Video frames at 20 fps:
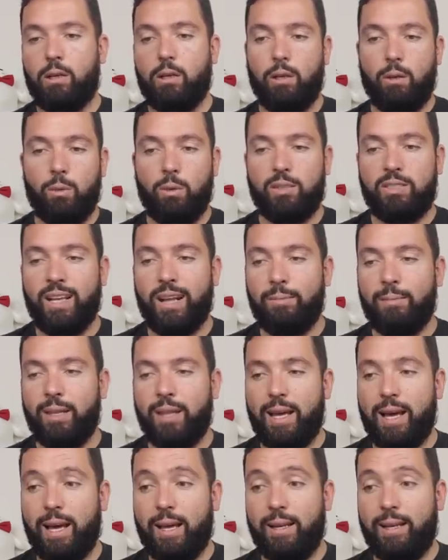it will tell me
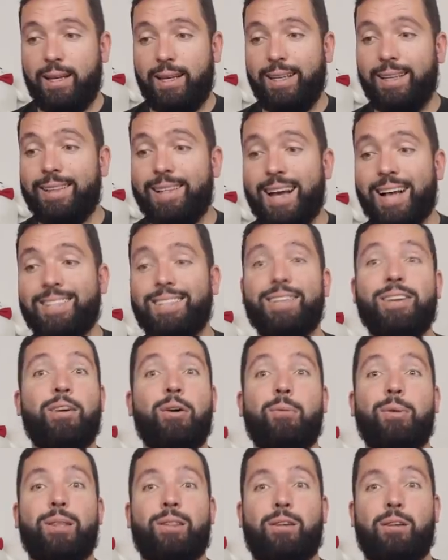that it doesn't
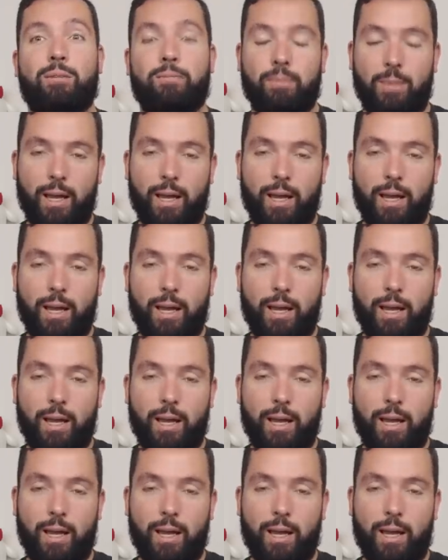know either.